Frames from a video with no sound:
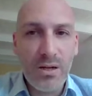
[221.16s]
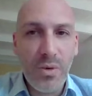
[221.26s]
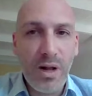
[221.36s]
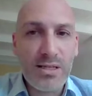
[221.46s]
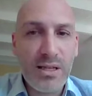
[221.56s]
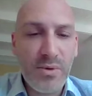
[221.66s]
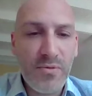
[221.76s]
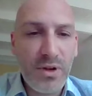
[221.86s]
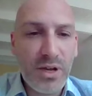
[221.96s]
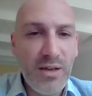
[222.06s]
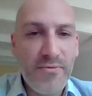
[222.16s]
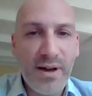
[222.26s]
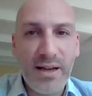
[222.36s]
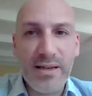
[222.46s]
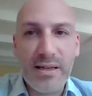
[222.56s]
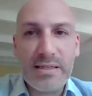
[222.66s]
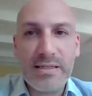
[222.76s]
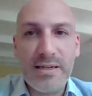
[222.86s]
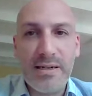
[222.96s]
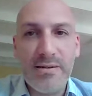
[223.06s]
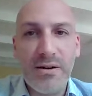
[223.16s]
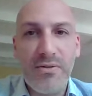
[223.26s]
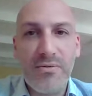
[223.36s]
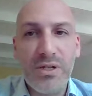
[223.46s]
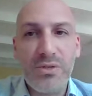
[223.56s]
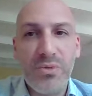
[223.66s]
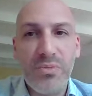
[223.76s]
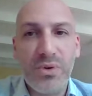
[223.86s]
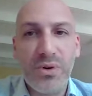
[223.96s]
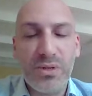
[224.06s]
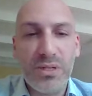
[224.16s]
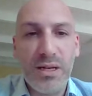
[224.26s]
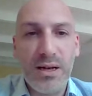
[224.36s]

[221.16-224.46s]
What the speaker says: Well, some of the key findings of this report,